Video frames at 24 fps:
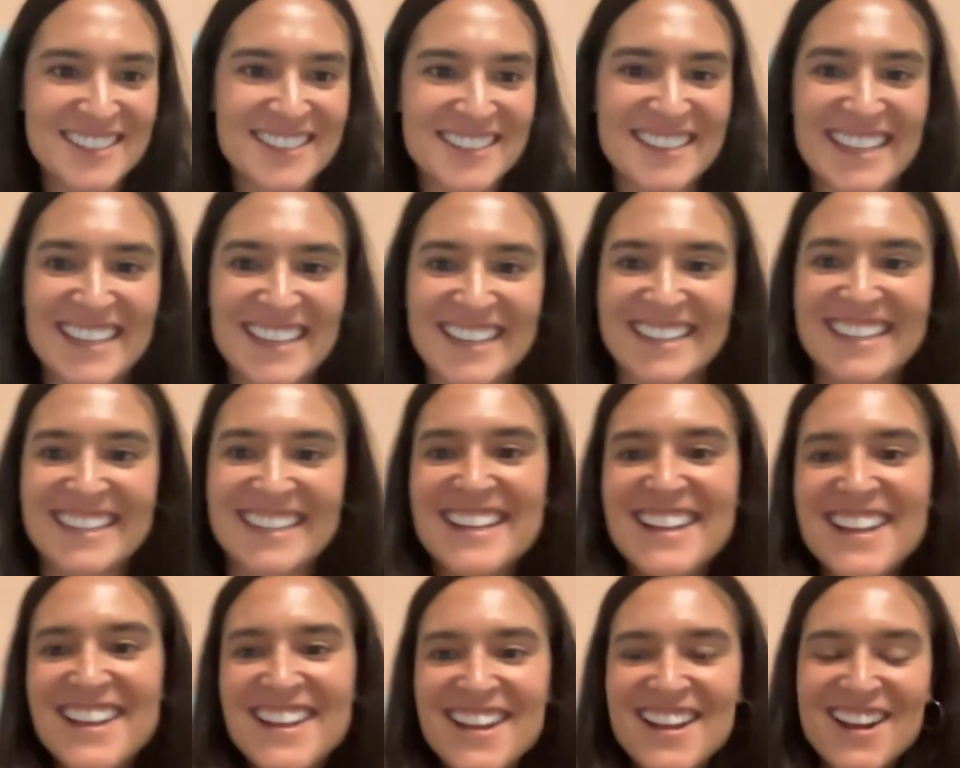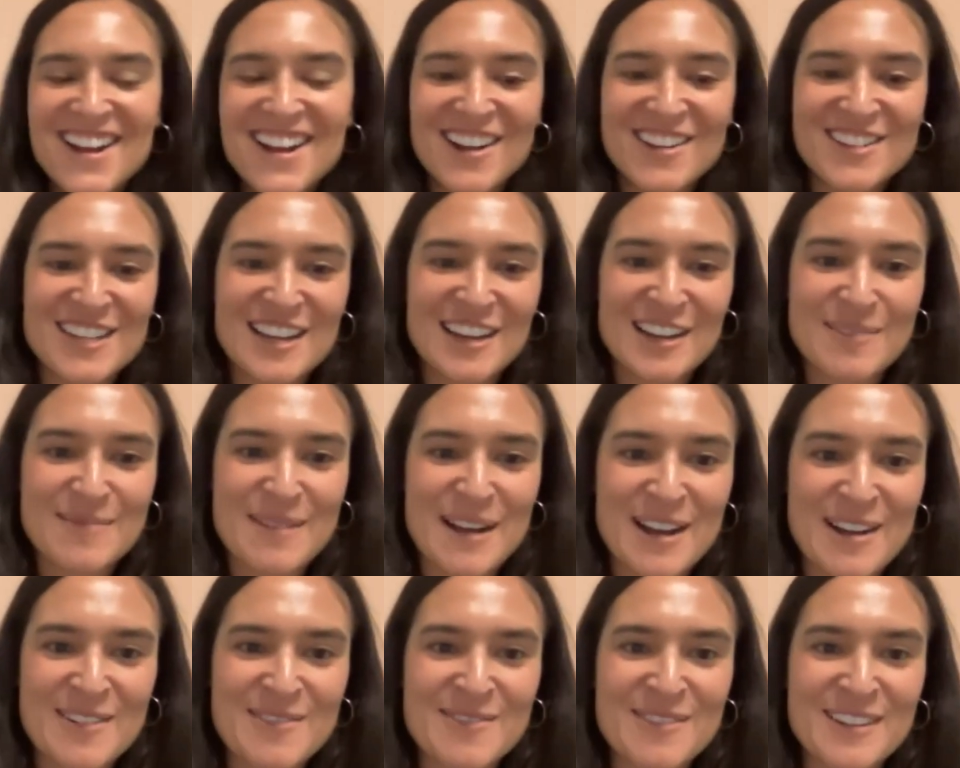and then I'll talk
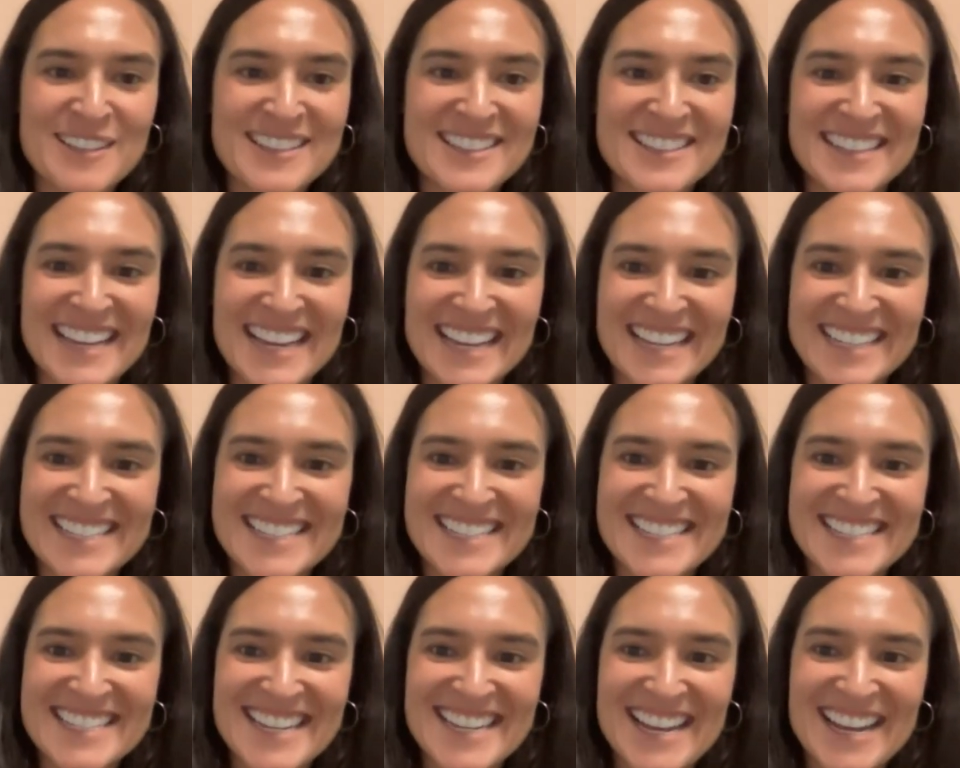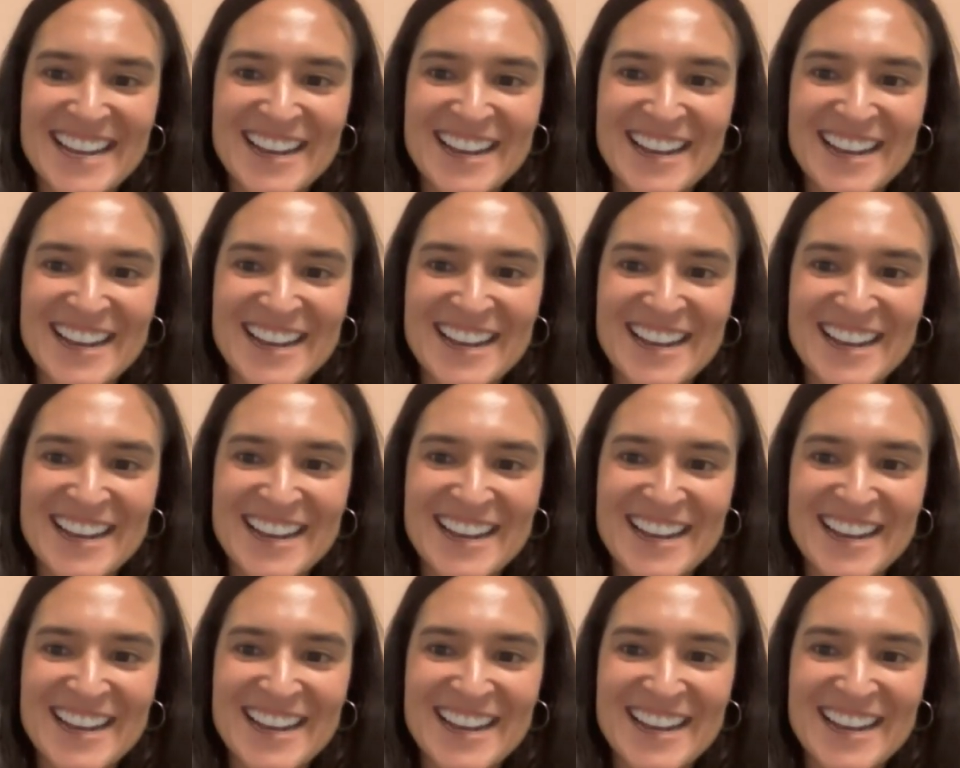about what's next.